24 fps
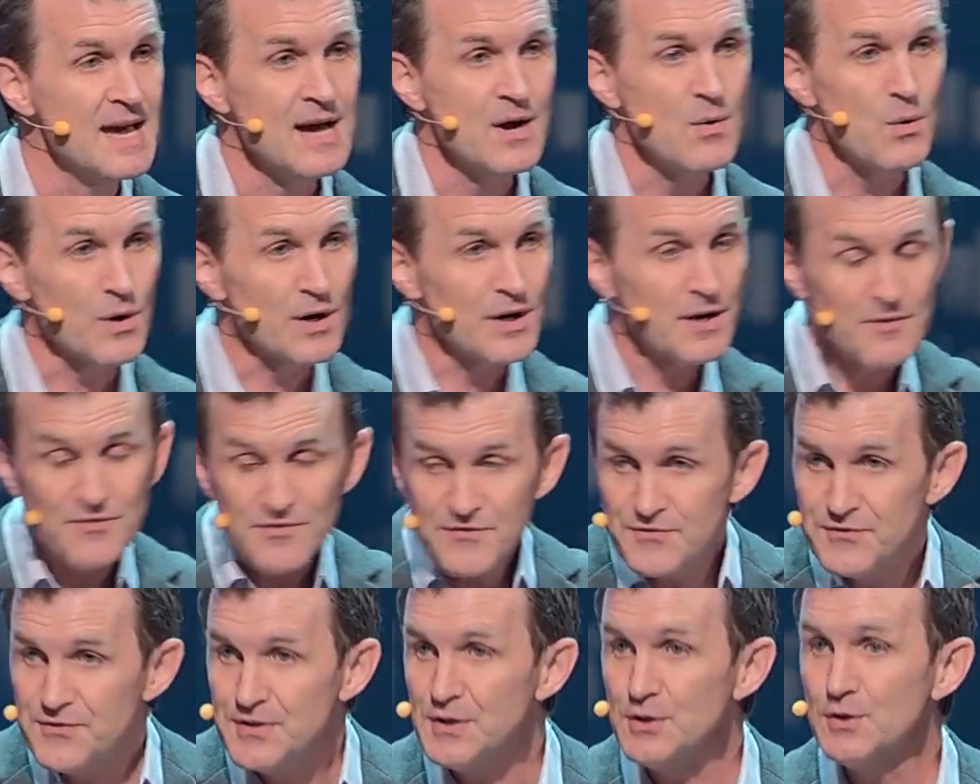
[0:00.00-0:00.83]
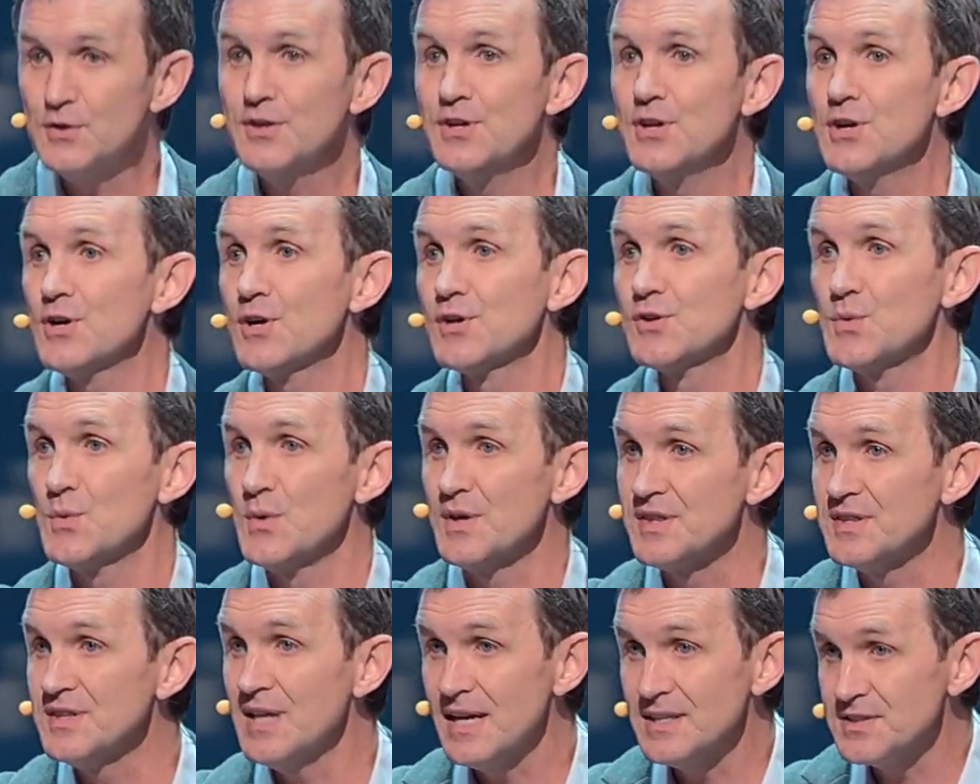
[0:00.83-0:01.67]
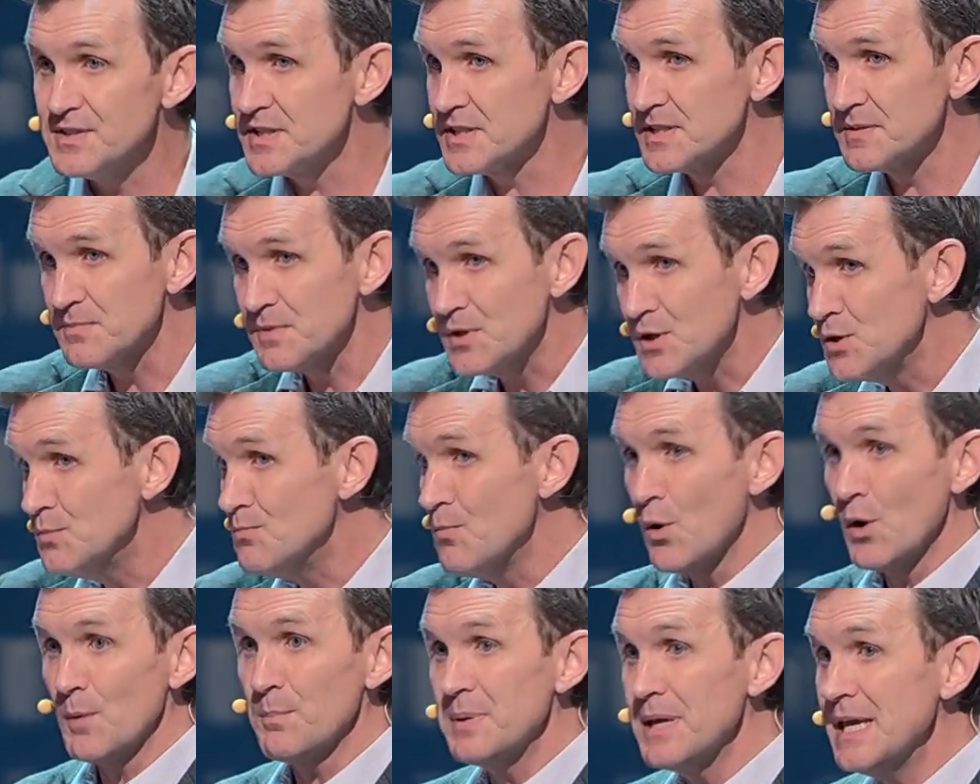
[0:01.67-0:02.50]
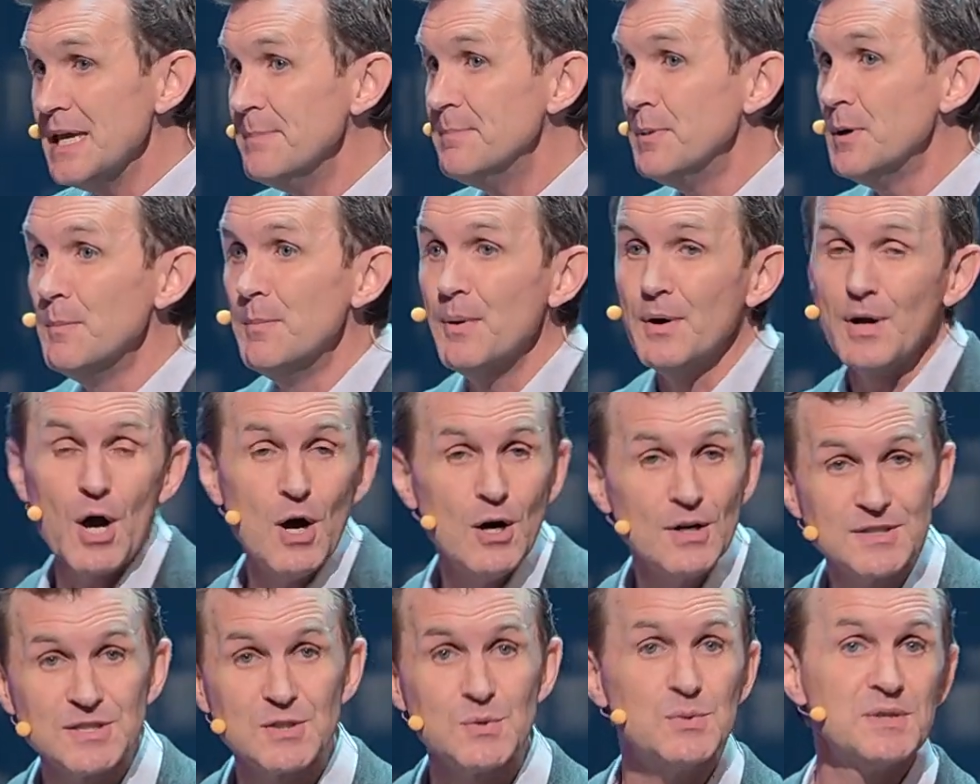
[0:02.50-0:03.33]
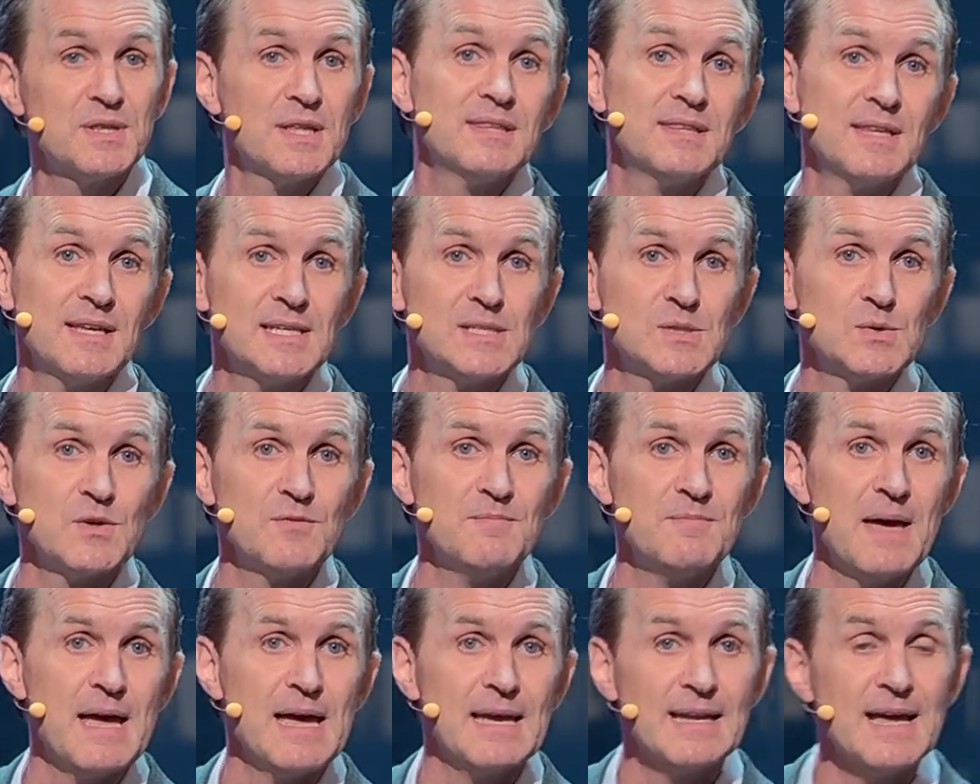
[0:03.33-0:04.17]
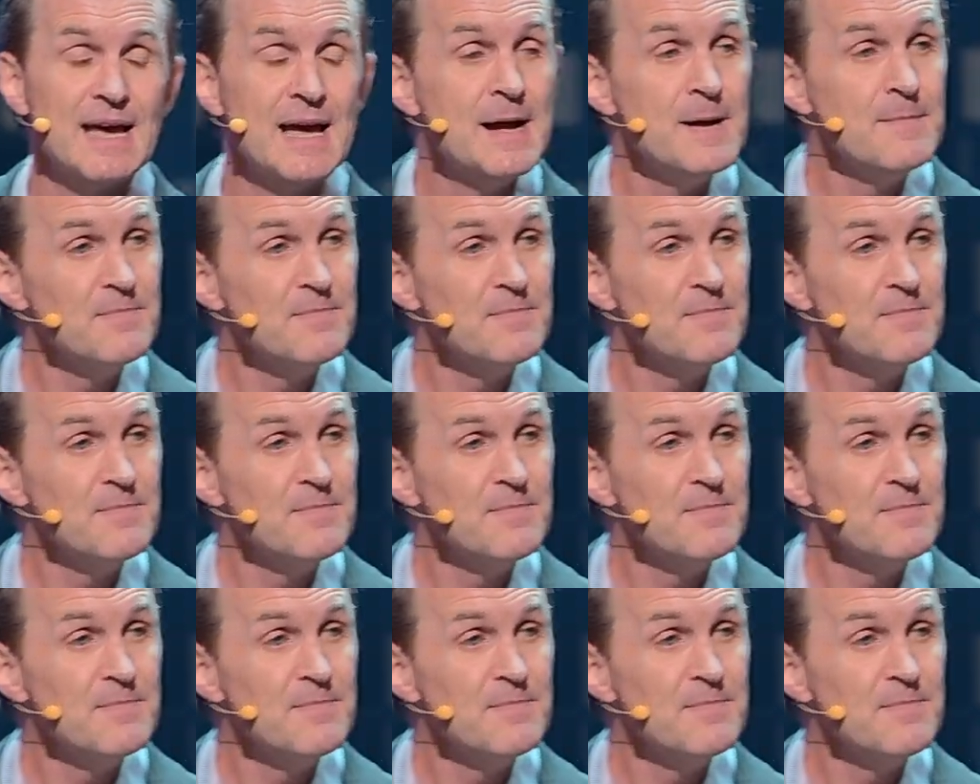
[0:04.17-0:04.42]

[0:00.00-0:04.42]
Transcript: we're going to fill the earth with not just more people, but also with the things we've made.